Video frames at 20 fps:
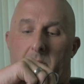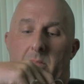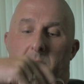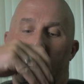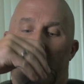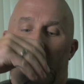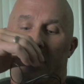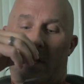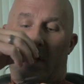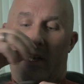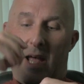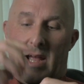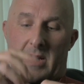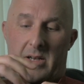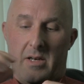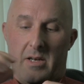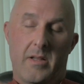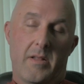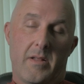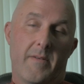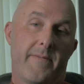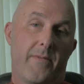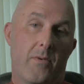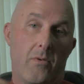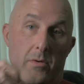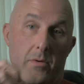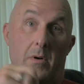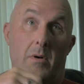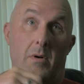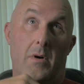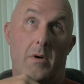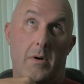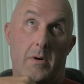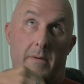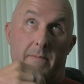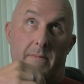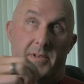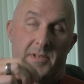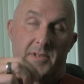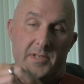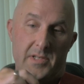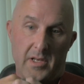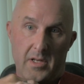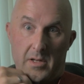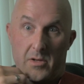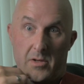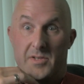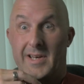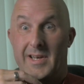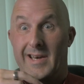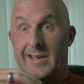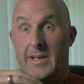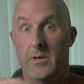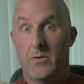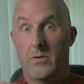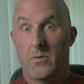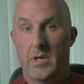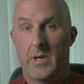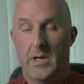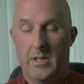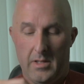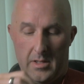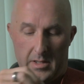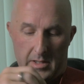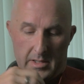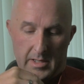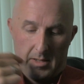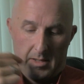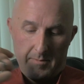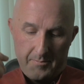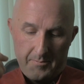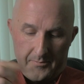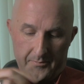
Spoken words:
that it's connected to the phone, obviously, because I didn't do that the other day.